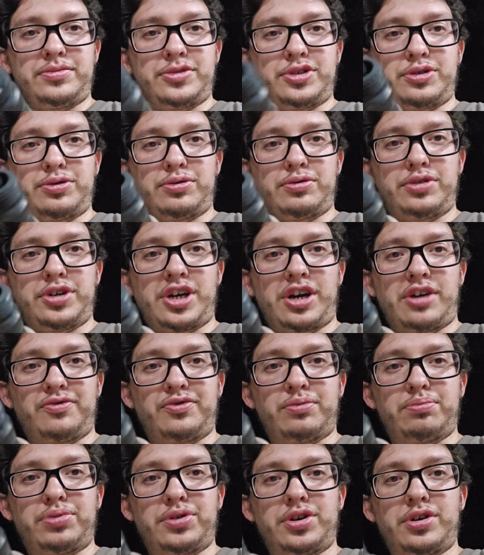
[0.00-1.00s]
That's what we got
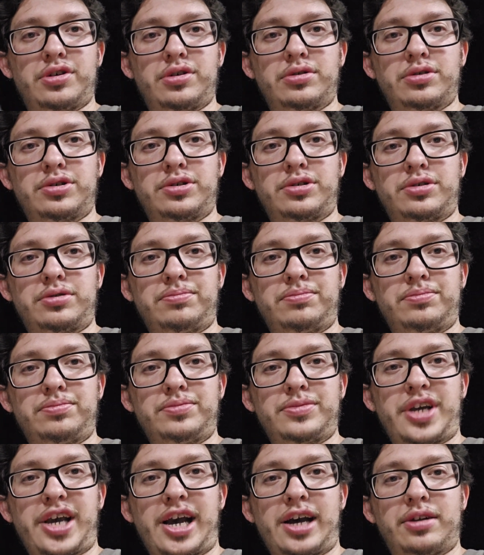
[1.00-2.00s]
for plugs
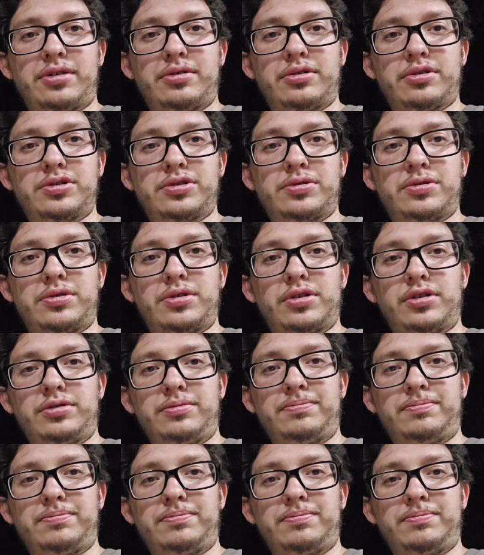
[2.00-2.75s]
out of this car.